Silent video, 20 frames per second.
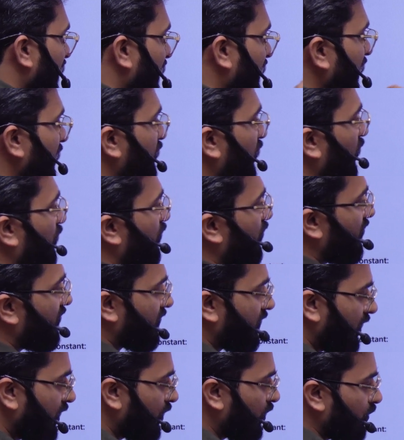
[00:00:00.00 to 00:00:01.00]

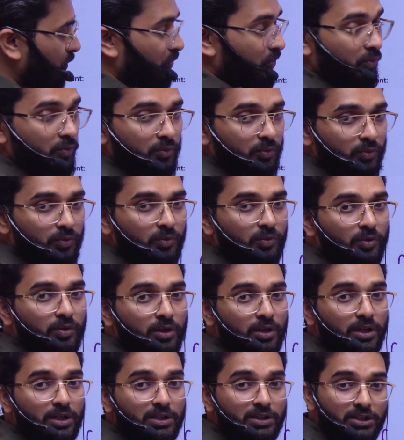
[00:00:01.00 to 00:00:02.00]
proportional to
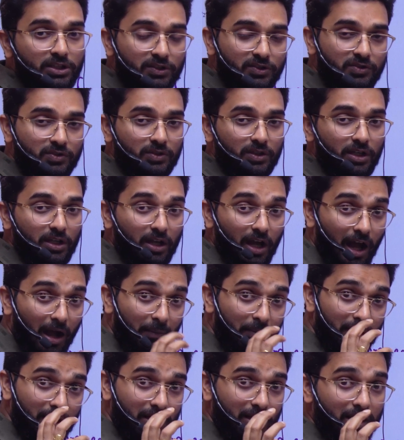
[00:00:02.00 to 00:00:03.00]
this.
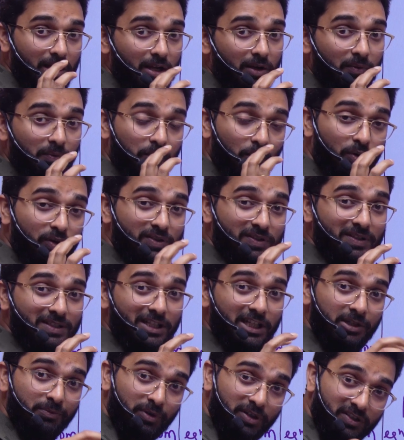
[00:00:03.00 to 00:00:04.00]
Our force is
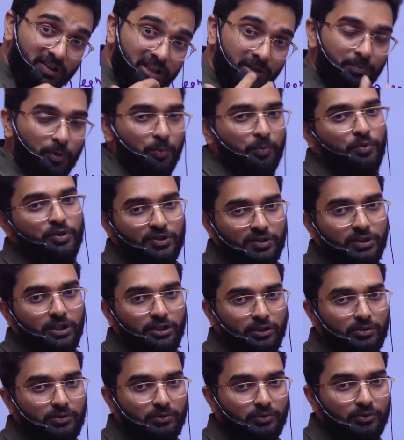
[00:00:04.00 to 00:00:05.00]
inversely proportional
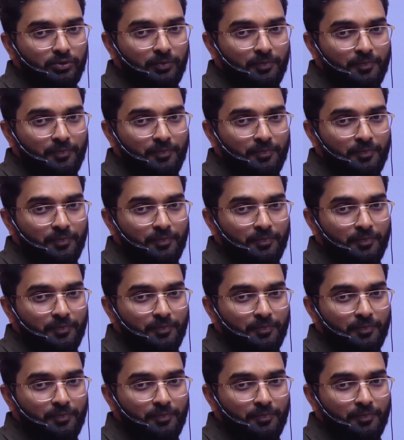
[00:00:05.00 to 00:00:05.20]
to